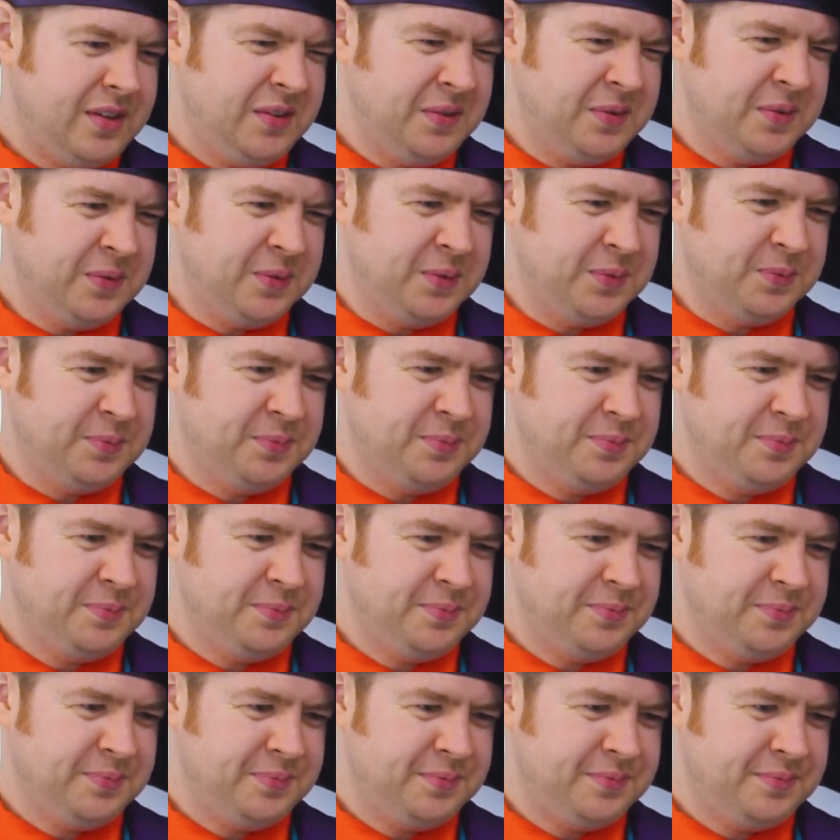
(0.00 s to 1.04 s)
Ew.
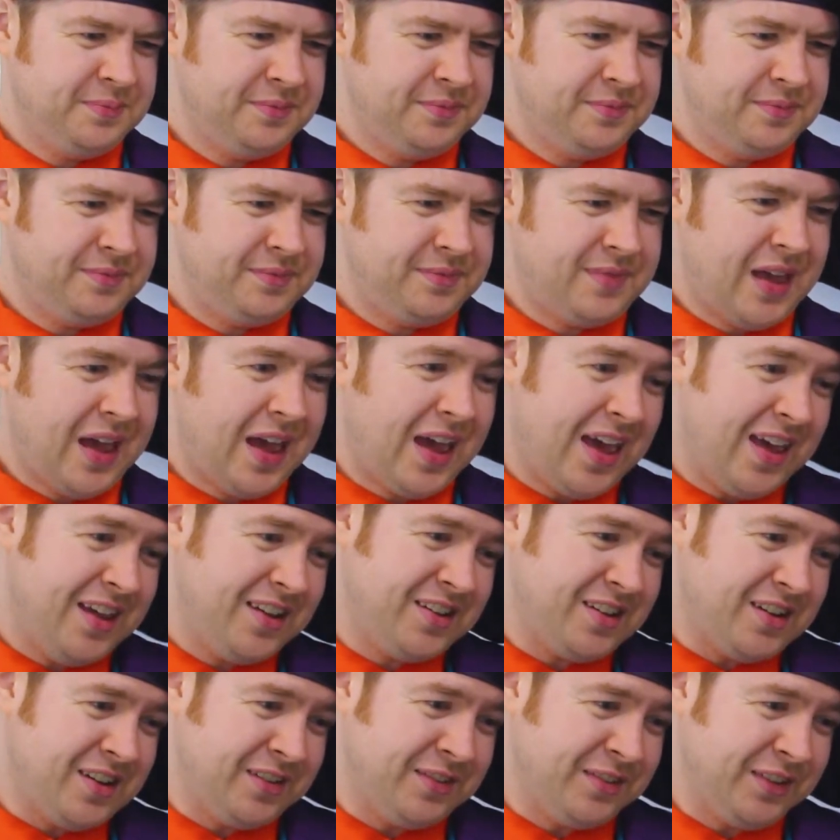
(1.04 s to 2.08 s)
I
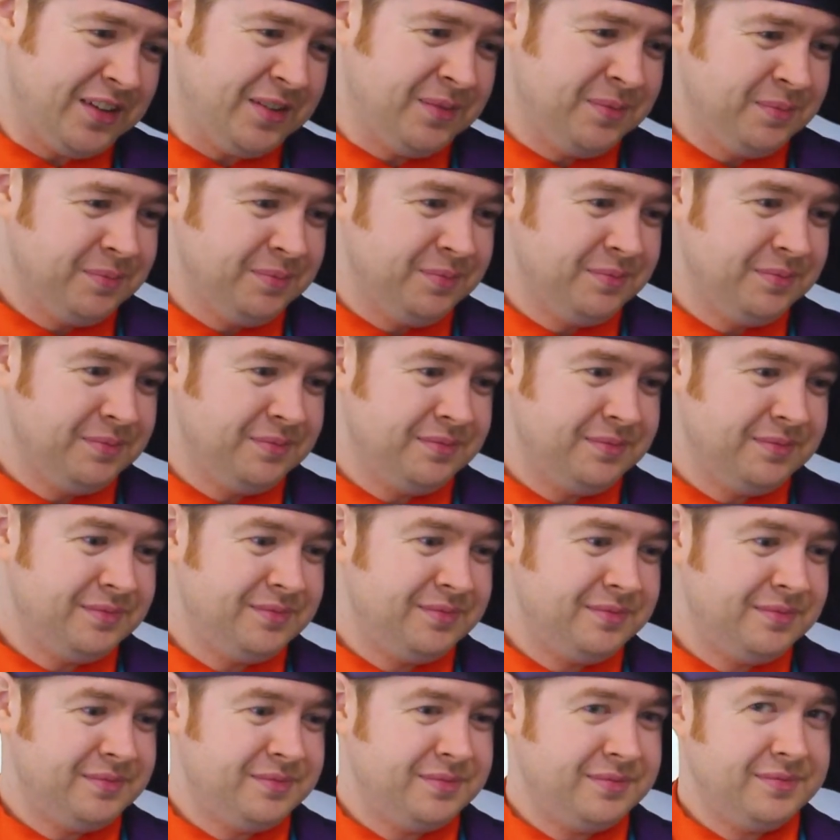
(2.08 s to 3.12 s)
hate coffee.
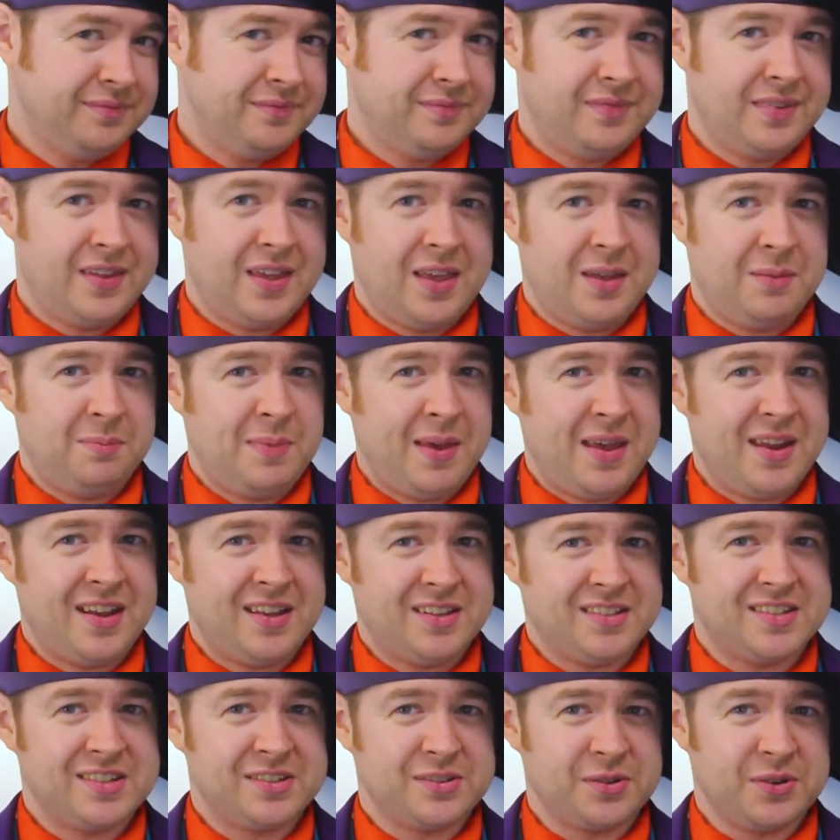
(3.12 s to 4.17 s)

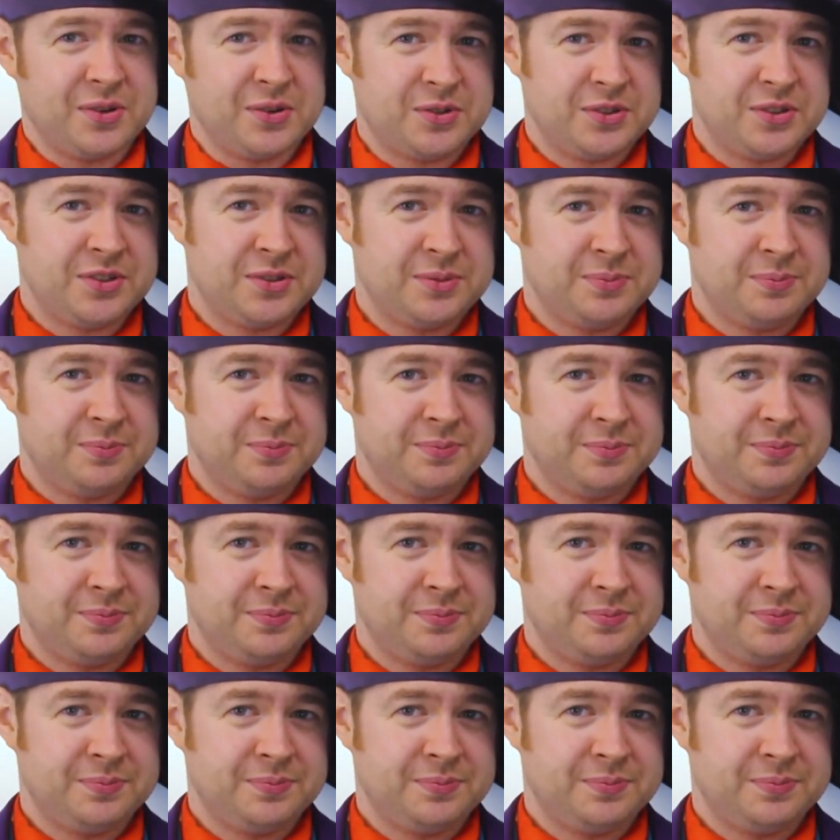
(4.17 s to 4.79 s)
Mayonnaise is gross.